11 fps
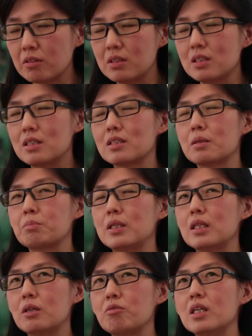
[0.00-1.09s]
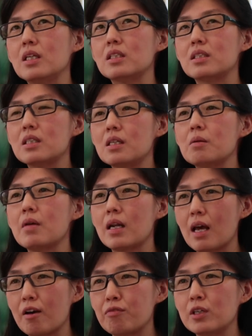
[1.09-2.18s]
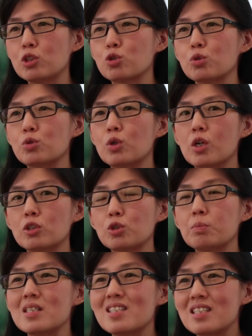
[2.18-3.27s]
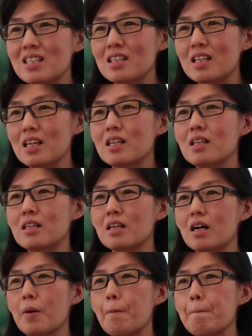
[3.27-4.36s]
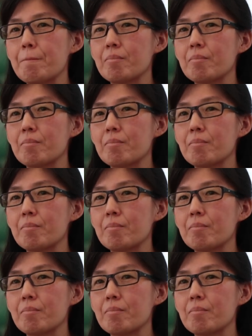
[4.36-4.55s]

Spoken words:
multidisciplinary team and effort to be seen in the